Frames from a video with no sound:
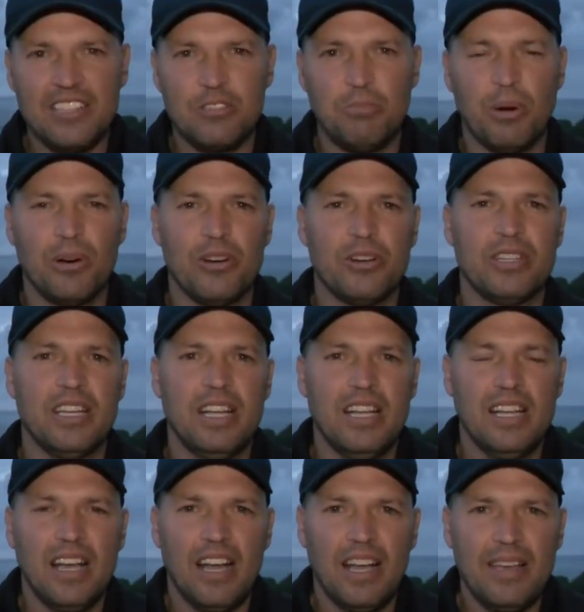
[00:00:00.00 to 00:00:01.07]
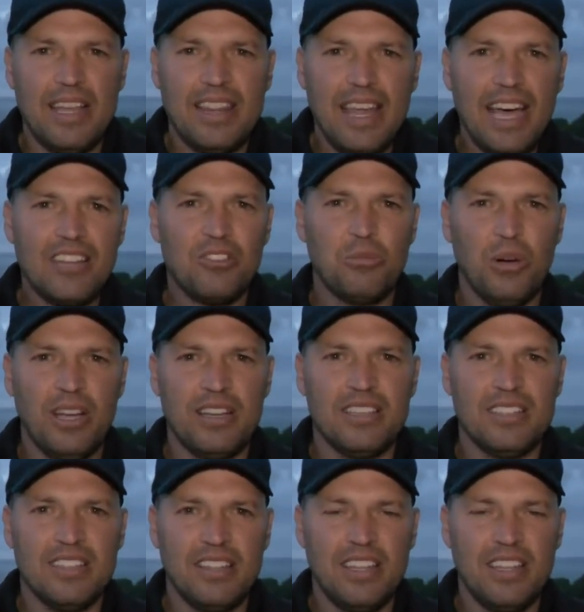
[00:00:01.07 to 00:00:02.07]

tents burned, and that's what